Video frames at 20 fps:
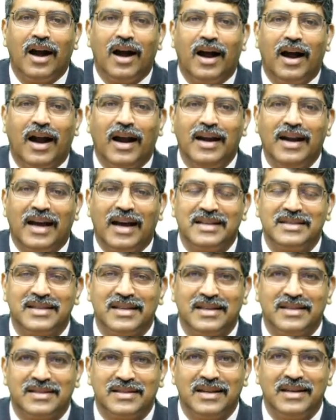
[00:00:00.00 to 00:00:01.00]
And as
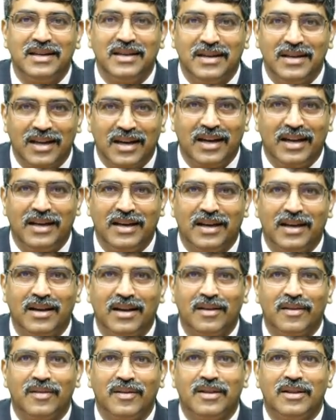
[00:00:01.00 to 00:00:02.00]
I said
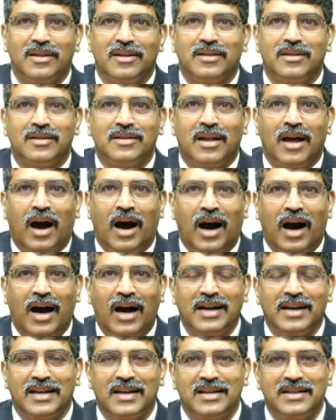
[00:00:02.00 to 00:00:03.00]
earlier, the
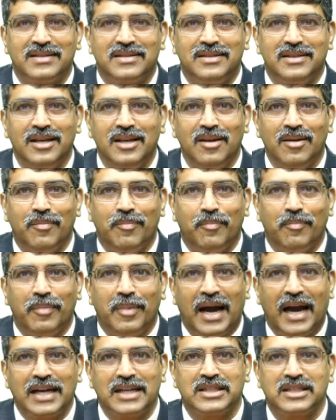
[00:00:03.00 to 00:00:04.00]
heart has the
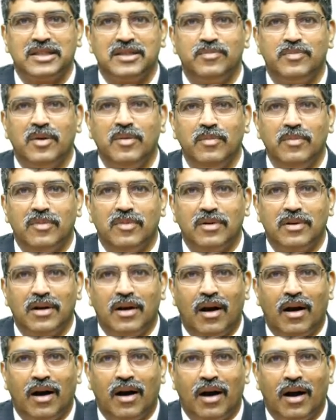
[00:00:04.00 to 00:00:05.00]
maximum
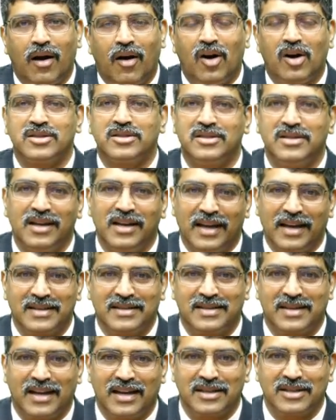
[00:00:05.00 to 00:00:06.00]
oxygen
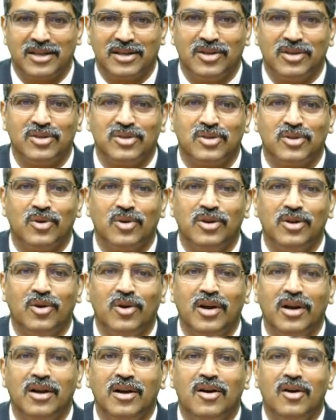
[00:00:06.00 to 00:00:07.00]
extraction. So
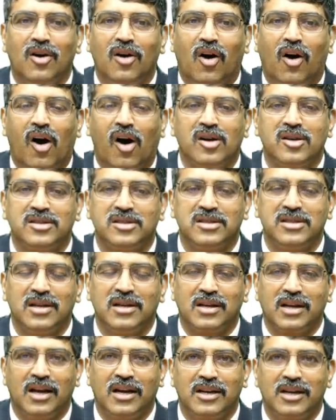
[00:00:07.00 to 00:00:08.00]
your
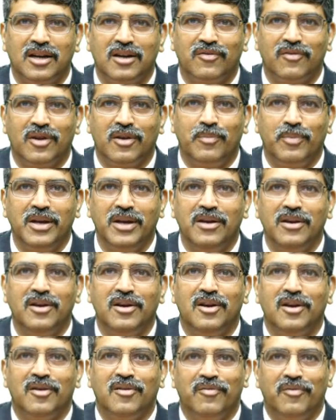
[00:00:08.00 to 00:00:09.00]
oxygen content will be
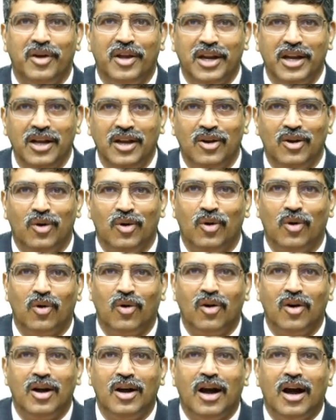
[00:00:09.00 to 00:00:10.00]
very
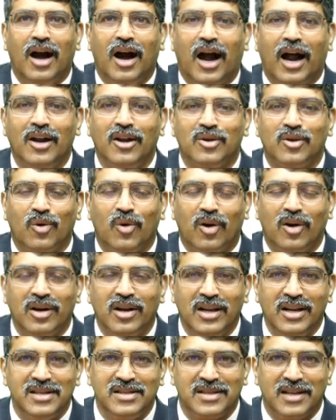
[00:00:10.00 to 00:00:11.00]
low. And
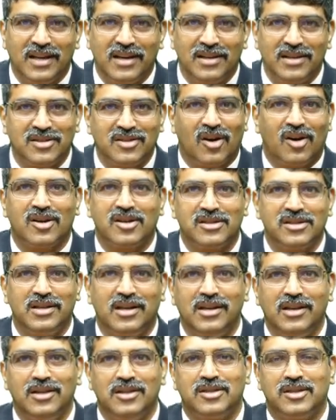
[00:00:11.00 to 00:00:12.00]
coronary sinus
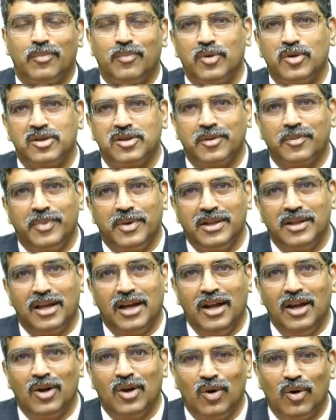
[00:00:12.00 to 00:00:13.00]
oxygen is supposed to be
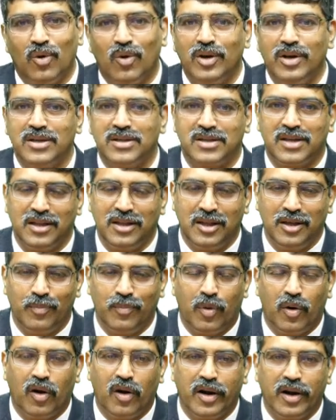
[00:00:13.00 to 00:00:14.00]
the lowest in the
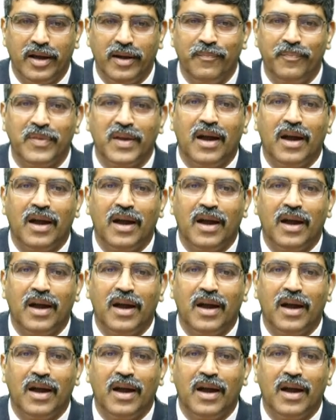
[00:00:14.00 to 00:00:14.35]
body.